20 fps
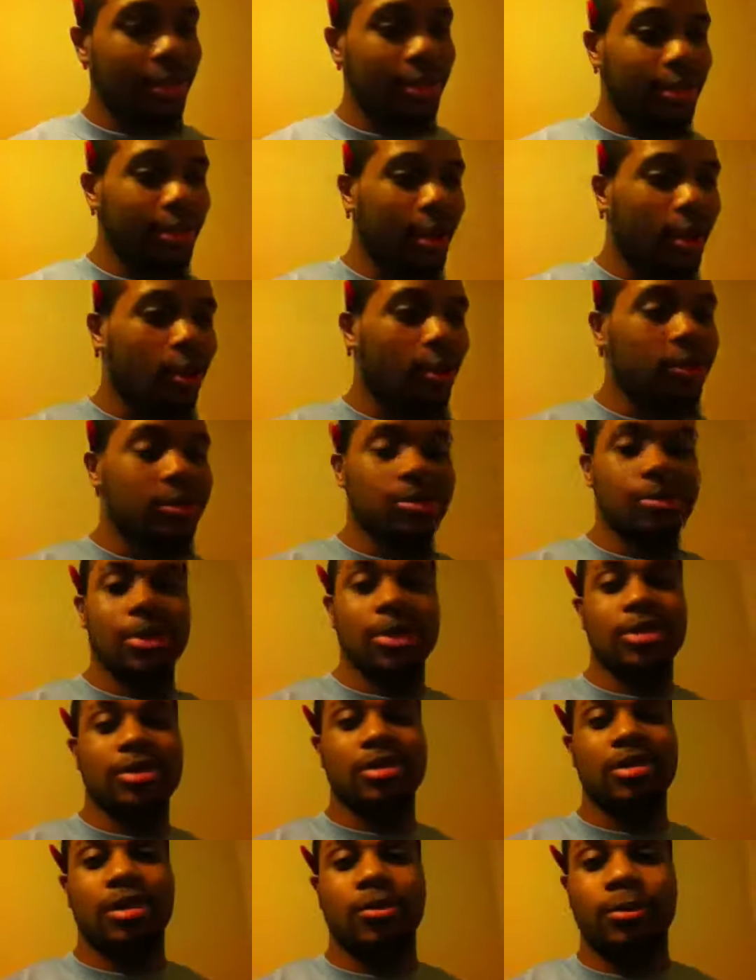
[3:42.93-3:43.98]
y'all on some
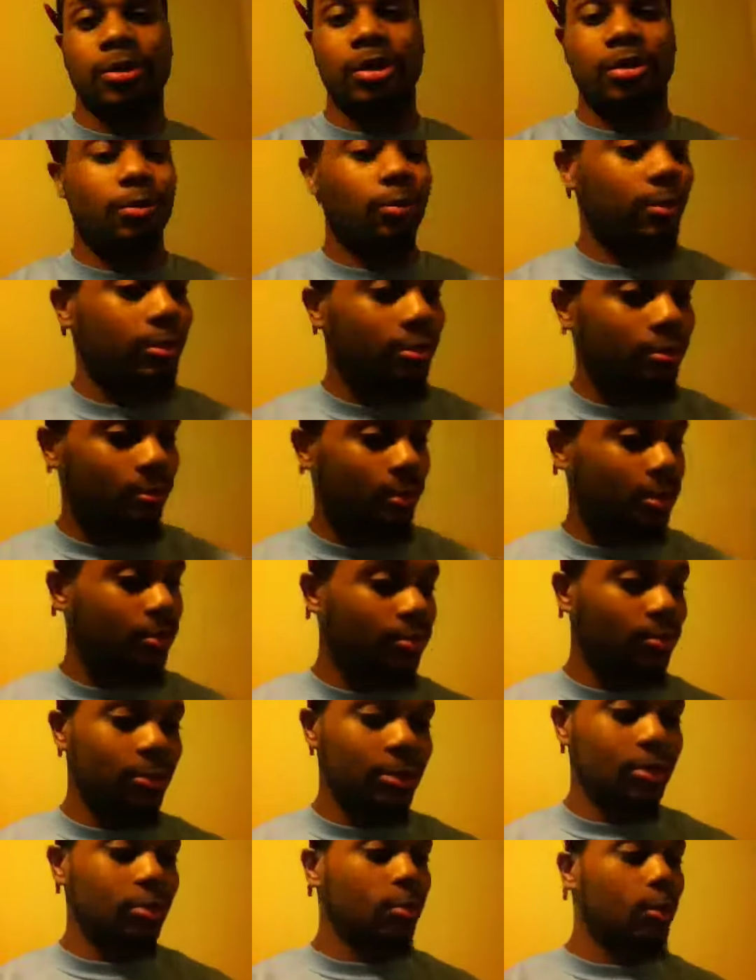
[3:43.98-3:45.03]
other stuff.
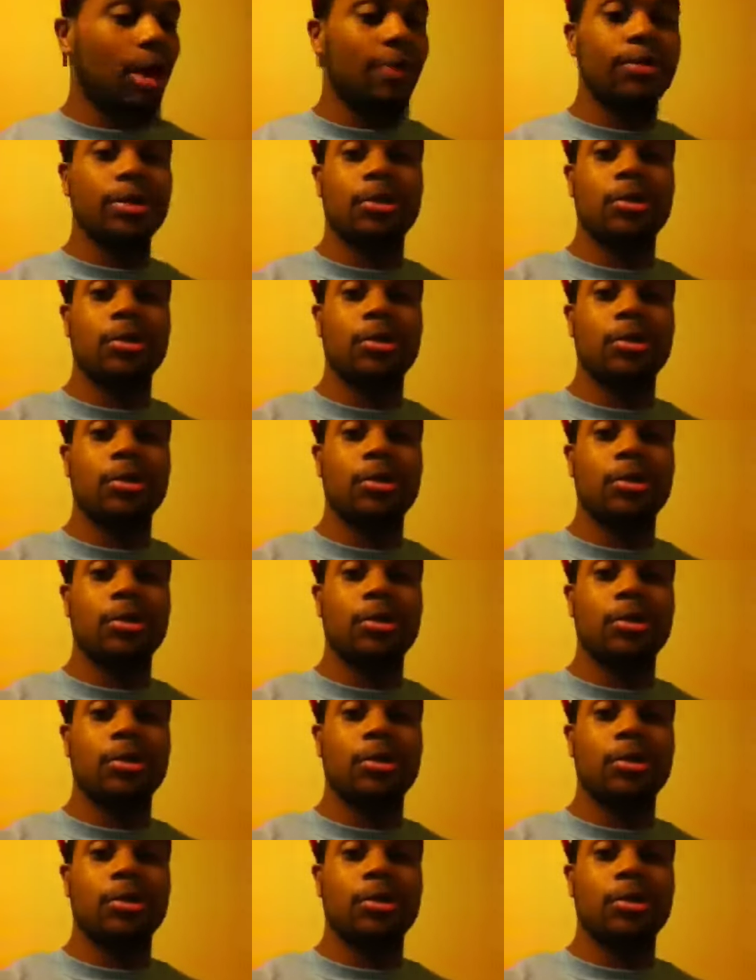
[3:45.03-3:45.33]
When whoever